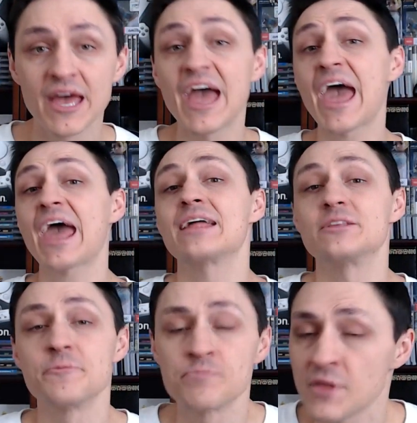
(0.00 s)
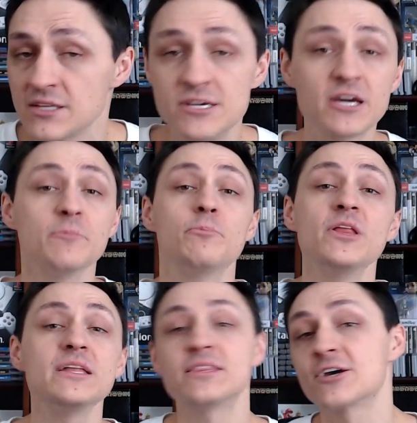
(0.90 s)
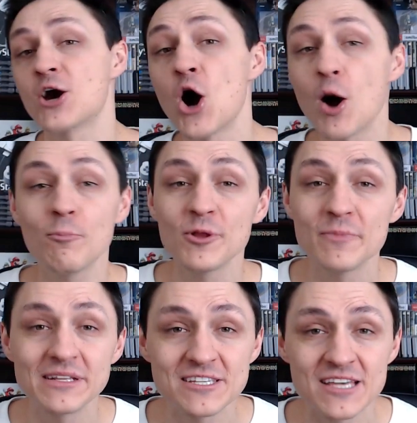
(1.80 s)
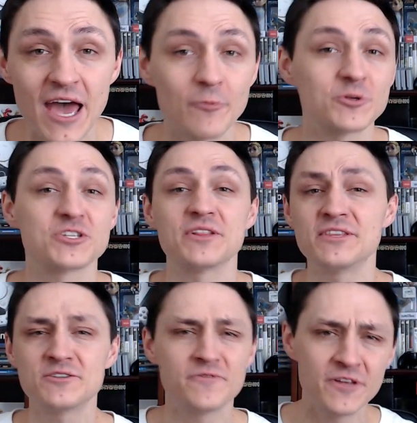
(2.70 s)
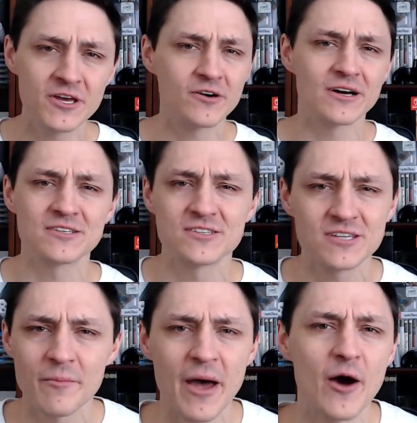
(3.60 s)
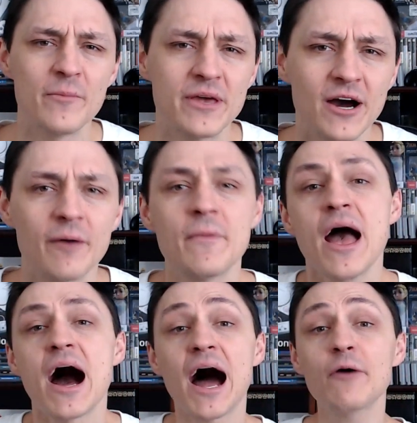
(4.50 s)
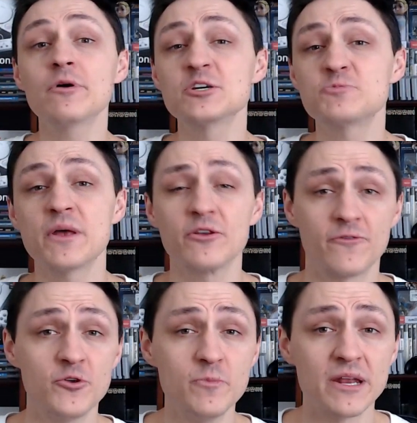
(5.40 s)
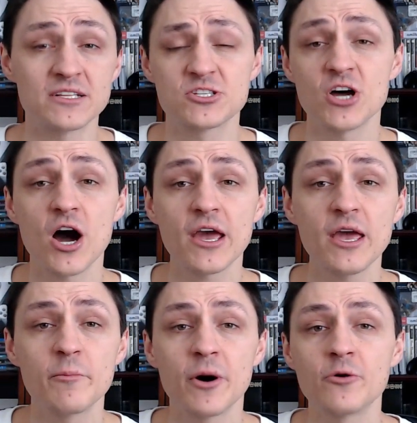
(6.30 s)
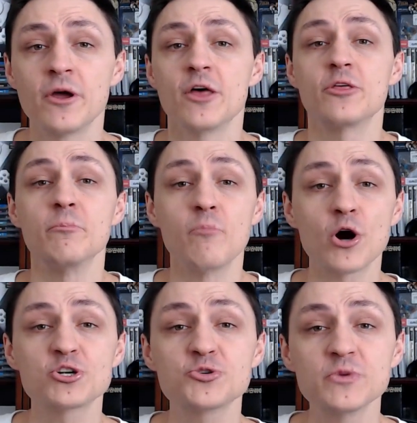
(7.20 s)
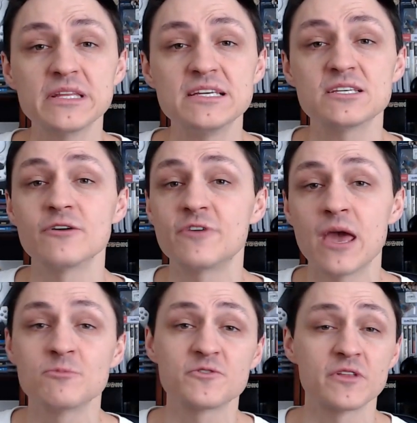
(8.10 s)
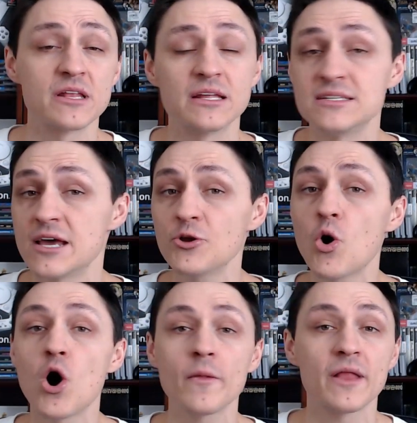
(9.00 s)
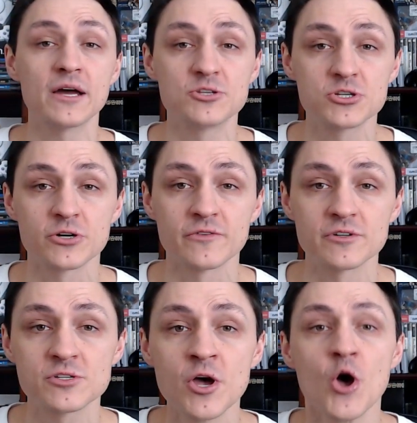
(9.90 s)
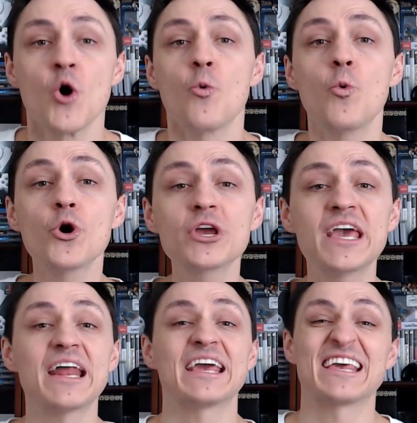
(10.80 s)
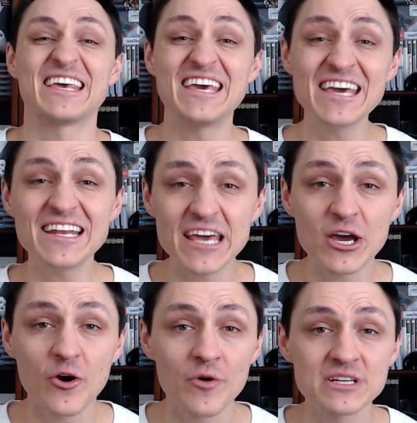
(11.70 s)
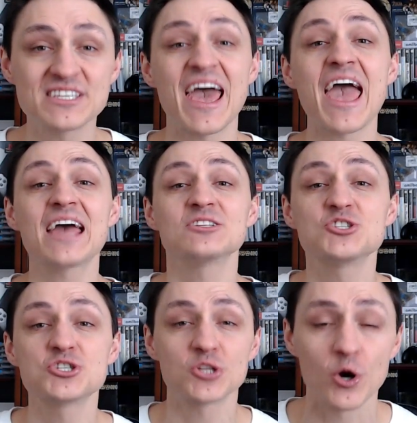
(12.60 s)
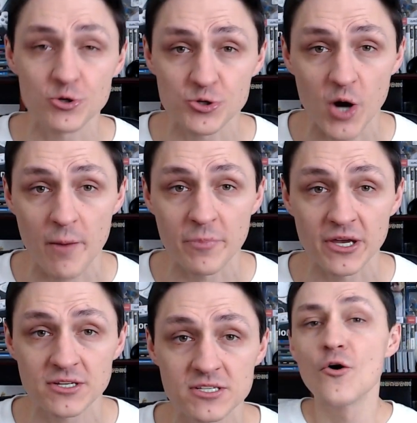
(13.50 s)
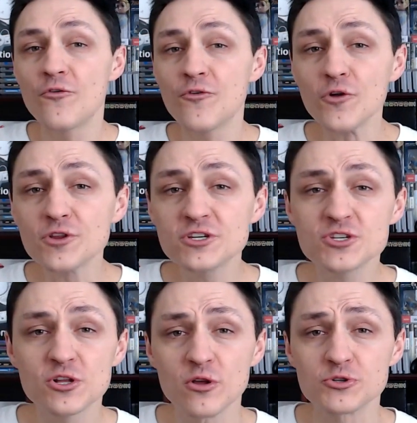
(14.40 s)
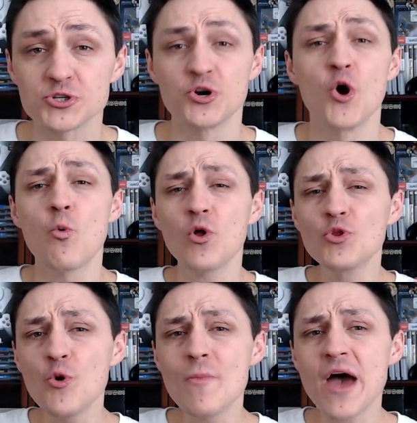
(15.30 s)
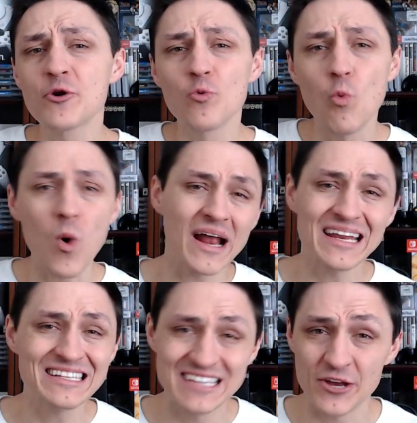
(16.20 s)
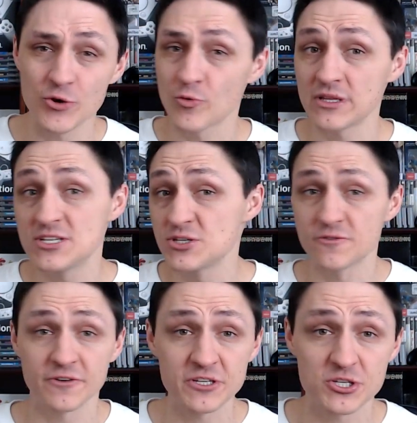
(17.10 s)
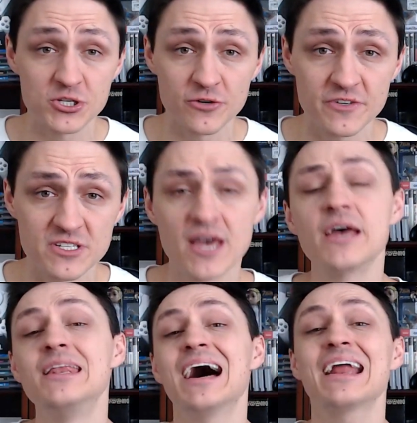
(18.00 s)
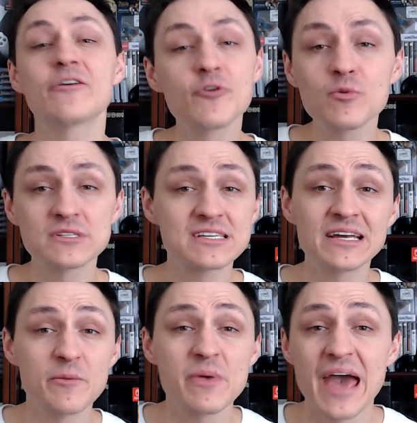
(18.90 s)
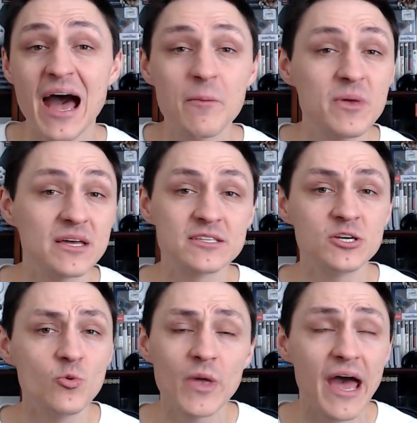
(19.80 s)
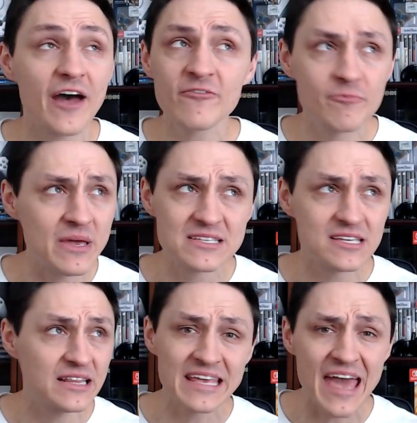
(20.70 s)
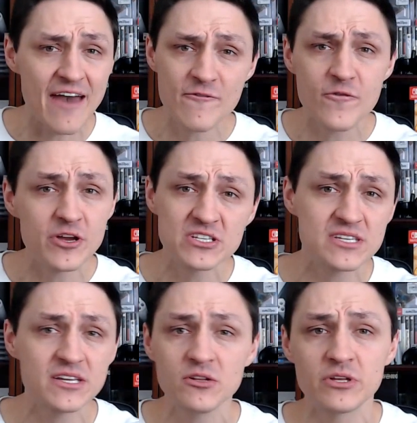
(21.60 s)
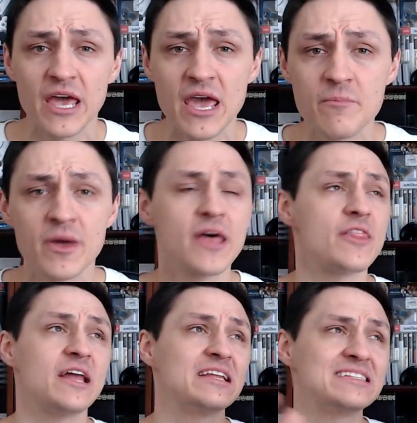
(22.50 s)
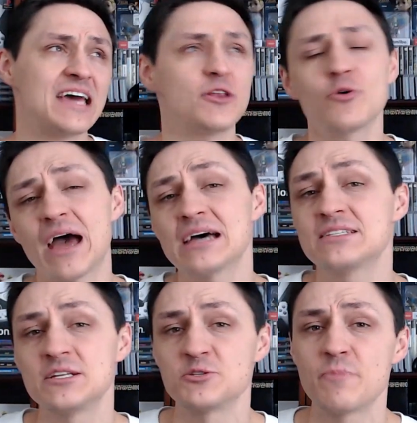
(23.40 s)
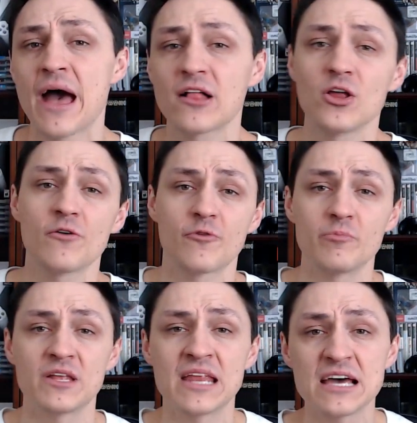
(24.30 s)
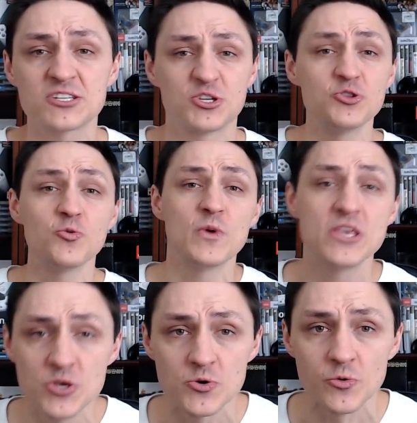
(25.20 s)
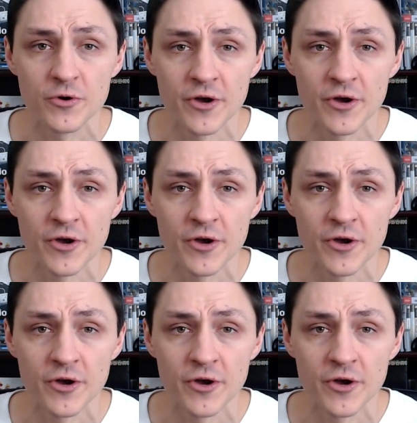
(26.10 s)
And to complete the compliment sandwich that this video has somehow become, I want to spend a few minutes talking about the March release of games for the Nintendo Online service. We're getting Kid Icarus and StarTropics. Full disclosure, while no matter what Nintendo releases for this service, not everyone's going to be happy until we have basically every single game that Nintendo has in its backlog from the NES to the Wii U.